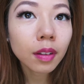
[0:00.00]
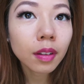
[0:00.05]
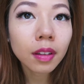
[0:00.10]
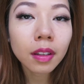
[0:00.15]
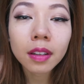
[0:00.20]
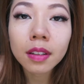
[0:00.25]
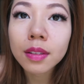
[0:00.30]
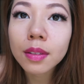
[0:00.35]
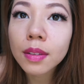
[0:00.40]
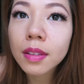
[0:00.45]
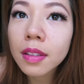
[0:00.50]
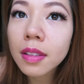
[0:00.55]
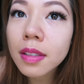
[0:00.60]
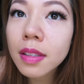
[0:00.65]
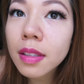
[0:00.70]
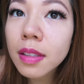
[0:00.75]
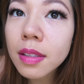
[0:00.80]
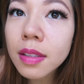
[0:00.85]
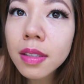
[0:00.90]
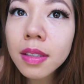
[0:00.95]
Okay, so this
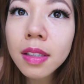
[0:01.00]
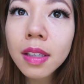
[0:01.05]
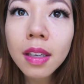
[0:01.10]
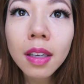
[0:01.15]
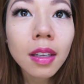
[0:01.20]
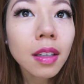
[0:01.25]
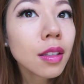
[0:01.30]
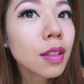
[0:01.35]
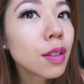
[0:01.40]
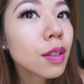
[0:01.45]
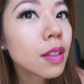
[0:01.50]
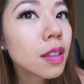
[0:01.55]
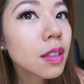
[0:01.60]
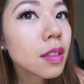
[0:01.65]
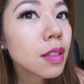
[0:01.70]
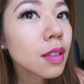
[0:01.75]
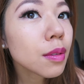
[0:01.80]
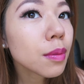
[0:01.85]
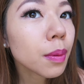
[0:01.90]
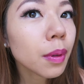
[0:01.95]
is
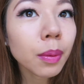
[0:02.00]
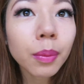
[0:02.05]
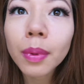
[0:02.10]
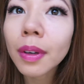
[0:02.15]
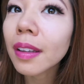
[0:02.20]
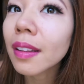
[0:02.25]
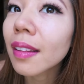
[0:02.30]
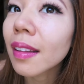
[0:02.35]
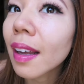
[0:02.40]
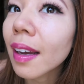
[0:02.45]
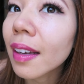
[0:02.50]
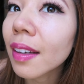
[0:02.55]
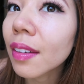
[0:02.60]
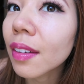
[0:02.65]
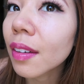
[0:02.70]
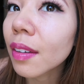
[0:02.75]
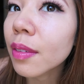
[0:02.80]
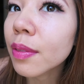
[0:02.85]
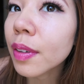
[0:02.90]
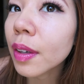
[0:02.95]
what one
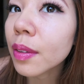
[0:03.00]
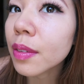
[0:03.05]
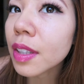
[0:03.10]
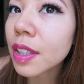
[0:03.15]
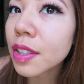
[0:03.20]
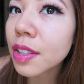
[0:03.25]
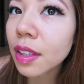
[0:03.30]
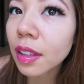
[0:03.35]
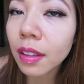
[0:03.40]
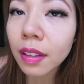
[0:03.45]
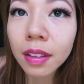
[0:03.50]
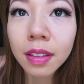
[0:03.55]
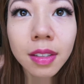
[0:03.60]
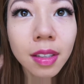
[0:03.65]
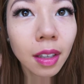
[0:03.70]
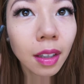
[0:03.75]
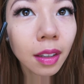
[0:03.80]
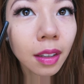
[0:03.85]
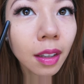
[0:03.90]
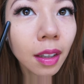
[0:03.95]
layer of foundation looks
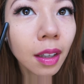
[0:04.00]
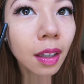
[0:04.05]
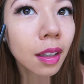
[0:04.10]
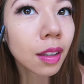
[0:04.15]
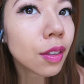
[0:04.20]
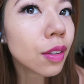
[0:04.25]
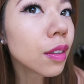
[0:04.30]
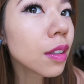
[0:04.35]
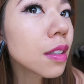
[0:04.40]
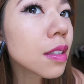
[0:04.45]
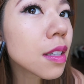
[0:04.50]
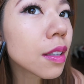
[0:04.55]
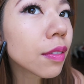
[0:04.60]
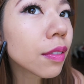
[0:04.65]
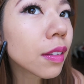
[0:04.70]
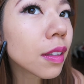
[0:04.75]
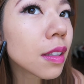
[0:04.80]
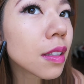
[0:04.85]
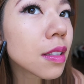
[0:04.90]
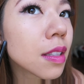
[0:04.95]
like, and you can
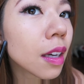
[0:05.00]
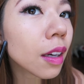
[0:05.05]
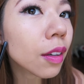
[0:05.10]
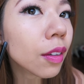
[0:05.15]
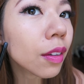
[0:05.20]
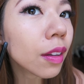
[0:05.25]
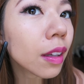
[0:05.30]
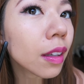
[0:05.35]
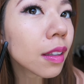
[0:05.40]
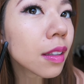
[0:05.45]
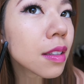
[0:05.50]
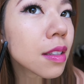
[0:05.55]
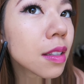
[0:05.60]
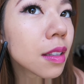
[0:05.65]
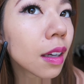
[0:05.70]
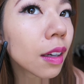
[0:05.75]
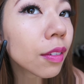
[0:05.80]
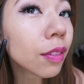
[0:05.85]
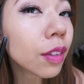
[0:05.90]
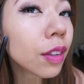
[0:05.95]
definitely tell that it's
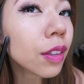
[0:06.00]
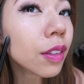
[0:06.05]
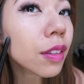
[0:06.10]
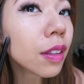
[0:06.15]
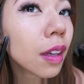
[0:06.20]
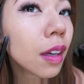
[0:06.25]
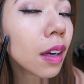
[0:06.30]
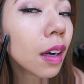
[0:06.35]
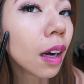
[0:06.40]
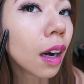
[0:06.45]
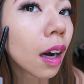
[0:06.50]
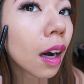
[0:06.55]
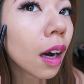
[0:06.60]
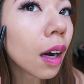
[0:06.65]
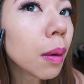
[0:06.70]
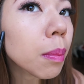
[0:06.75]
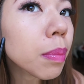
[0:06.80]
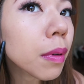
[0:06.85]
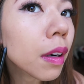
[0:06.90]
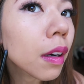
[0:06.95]
covered
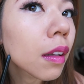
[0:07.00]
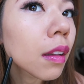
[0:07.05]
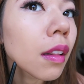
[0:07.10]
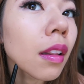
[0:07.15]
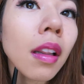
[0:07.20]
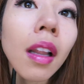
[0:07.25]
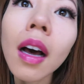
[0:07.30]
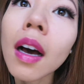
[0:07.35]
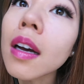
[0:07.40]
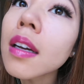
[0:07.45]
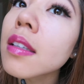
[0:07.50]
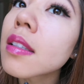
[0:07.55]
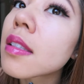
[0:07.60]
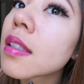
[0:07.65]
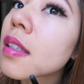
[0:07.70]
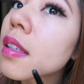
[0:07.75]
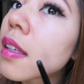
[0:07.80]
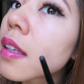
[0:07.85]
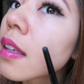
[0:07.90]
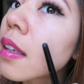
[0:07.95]
up a lot
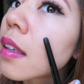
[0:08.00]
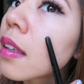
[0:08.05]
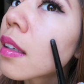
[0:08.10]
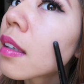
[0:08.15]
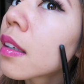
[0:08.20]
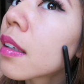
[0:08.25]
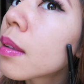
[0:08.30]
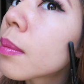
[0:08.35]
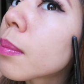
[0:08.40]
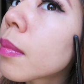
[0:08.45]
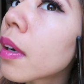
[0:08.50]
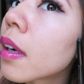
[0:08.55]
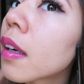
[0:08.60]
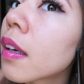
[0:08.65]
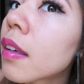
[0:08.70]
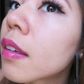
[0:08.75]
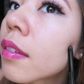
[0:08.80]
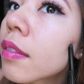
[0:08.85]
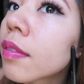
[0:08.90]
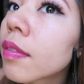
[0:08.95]

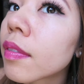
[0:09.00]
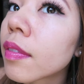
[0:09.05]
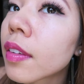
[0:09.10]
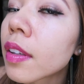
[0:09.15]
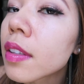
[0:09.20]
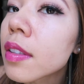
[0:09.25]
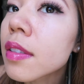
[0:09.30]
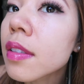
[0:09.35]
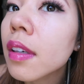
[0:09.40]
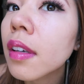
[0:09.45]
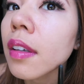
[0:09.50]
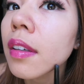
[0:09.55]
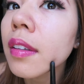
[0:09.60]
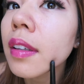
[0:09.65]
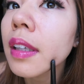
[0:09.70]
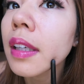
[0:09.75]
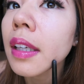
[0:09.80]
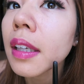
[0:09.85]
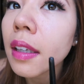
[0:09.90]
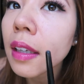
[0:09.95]
of the
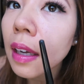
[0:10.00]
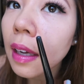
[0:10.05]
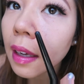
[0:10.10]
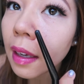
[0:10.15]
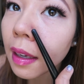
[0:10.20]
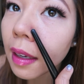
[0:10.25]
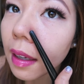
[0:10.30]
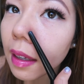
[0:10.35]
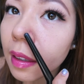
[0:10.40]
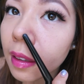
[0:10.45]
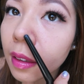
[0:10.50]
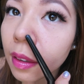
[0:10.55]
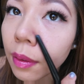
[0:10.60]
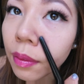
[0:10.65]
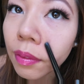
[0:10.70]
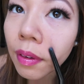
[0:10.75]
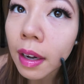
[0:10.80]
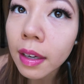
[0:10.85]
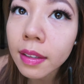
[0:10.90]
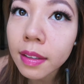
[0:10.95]
scarring and the
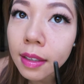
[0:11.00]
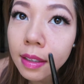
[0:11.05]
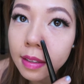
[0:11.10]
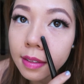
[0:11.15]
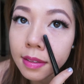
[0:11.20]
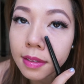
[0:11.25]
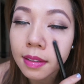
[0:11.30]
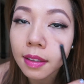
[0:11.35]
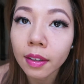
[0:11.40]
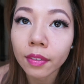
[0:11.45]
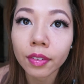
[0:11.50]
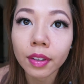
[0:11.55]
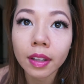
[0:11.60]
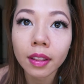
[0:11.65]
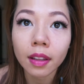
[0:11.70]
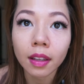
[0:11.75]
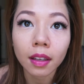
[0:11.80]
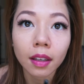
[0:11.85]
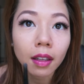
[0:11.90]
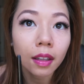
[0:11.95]
redness and
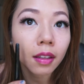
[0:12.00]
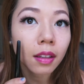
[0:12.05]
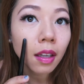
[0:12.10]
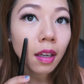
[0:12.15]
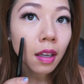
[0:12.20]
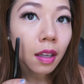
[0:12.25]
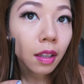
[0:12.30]
everything, and